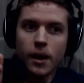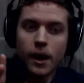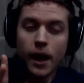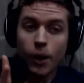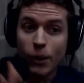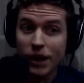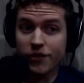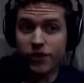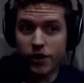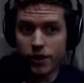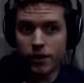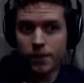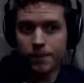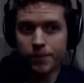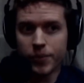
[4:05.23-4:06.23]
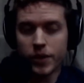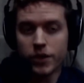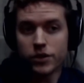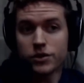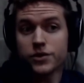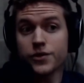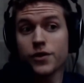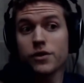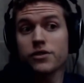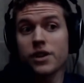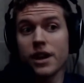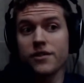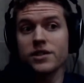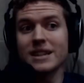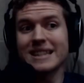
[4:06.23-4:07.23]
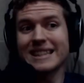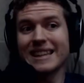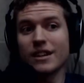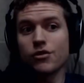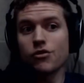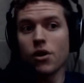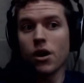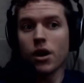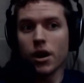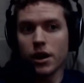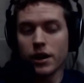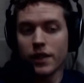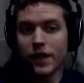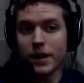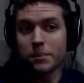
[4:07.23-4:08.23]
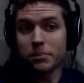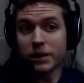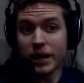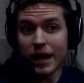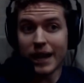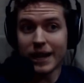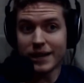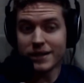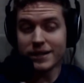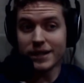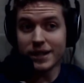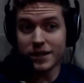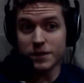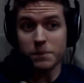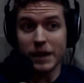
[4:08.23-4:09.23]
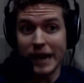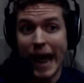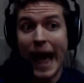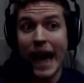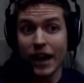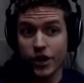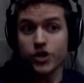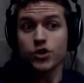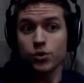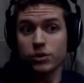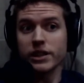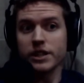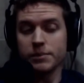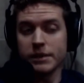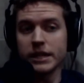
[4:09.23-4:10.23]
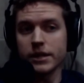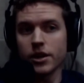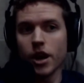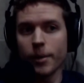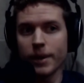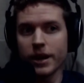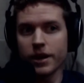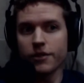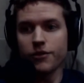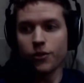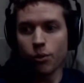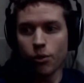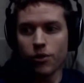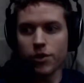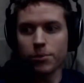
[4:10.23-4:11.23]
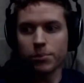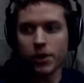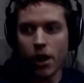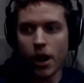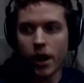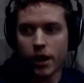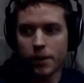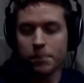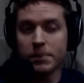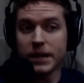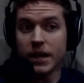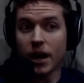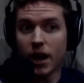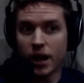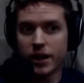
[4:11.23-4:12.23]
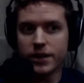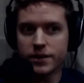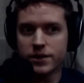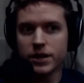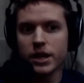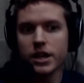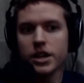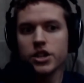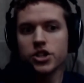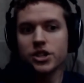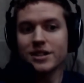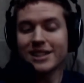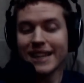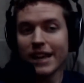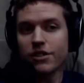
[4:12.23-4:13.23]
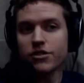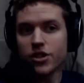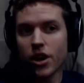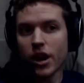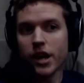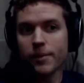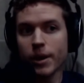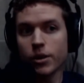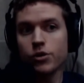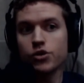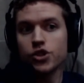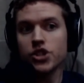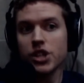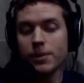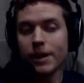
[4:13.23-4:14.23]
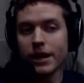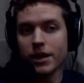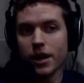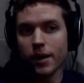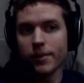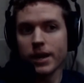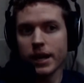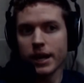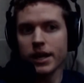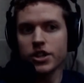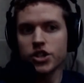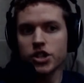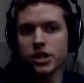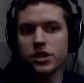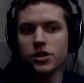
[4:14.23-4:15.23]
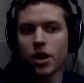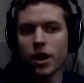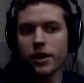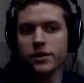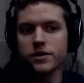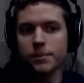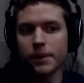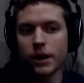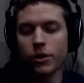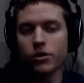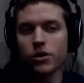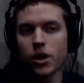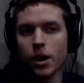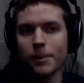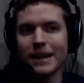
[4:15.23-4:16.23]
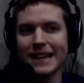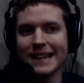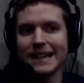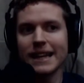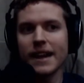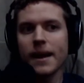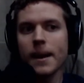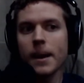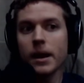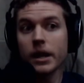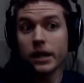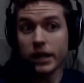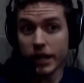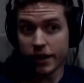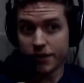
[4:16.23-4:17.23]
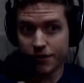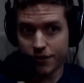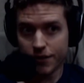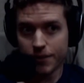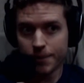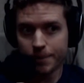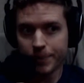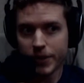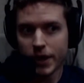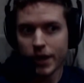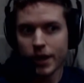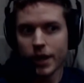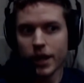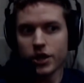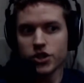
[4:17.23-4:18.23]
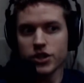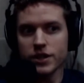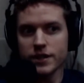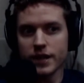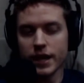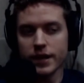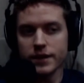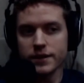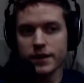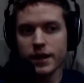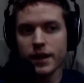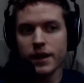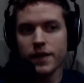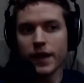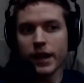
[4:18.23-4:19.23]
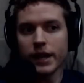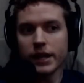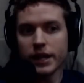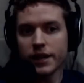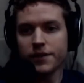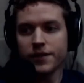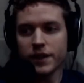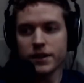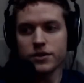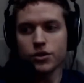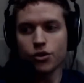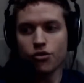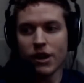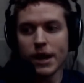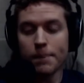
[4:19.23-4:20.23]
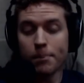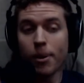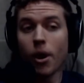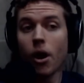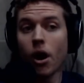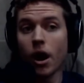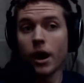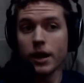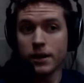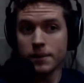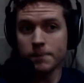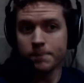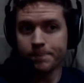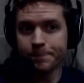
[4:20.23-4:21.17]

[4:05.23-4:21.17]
However, there's further evidence later on that implies that this might actually mean nominated for the block, because she's later talking about who she might nominate, and she talks about nominating Cliff. And she says that Cliff is a great pawn